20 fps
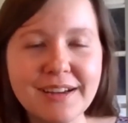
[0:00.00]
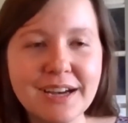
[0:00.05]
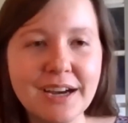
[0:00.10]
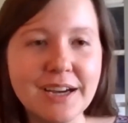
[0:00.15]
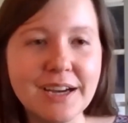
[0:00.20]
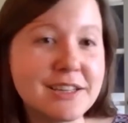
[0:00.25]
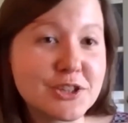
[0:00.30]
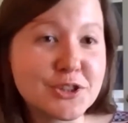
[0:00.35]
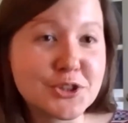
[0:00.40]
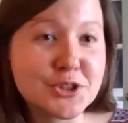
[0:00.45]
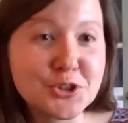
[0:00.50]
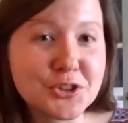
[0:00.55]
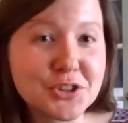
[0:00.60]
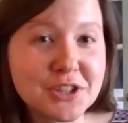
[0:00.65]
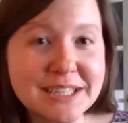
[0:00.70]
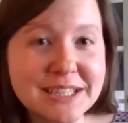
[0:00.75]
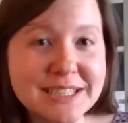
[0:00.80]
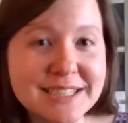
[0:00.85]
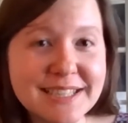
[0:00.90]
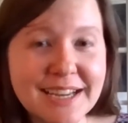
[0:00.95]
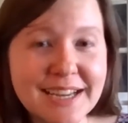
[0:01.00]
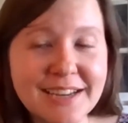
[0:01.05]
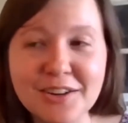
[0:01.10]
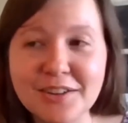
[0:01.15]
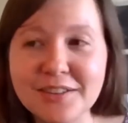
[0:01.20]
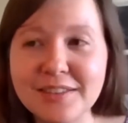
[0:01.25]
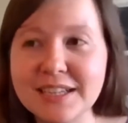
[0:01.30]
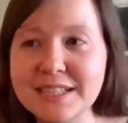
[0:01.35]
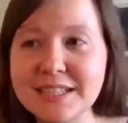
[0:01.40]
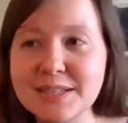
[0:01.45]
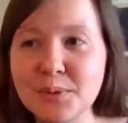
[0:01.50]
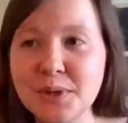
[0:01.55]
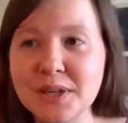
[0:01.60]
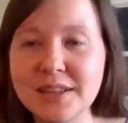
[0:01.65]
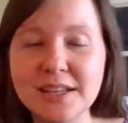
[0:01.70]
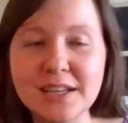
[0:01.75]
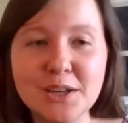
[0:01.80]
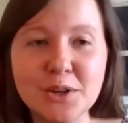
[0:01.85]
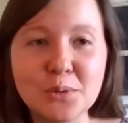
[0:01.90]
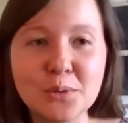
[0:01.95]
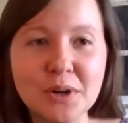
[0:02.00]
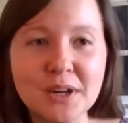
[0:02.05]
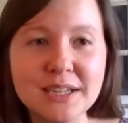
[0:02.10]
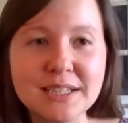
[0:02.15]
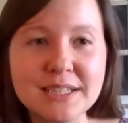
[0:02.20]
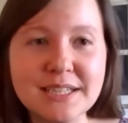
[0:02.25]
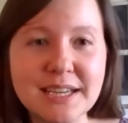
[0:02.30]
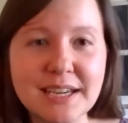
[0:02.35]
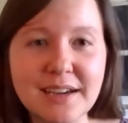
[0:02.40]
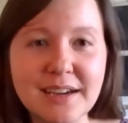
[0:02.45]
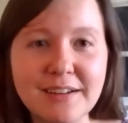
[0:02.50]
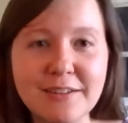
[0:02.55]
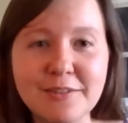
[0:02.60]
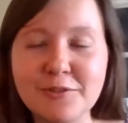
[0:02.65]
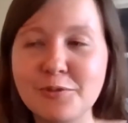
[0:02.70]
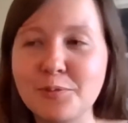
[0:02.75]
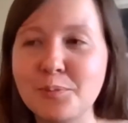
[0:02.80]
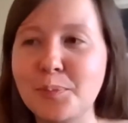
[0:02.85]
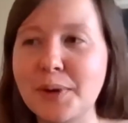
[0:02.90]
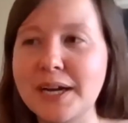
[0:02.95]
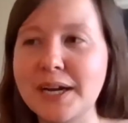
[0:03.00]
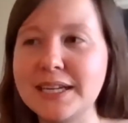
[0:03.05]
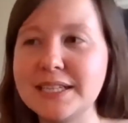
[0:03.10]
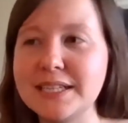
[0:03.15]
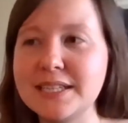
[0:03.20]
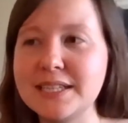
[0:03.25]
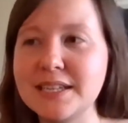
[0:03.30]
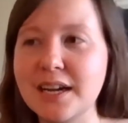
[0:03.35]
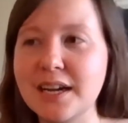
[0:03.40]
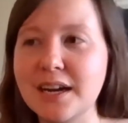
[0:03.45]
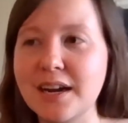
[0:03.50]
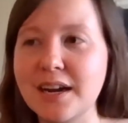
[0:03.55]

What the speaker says: additional insight on this one that you wanted to give, but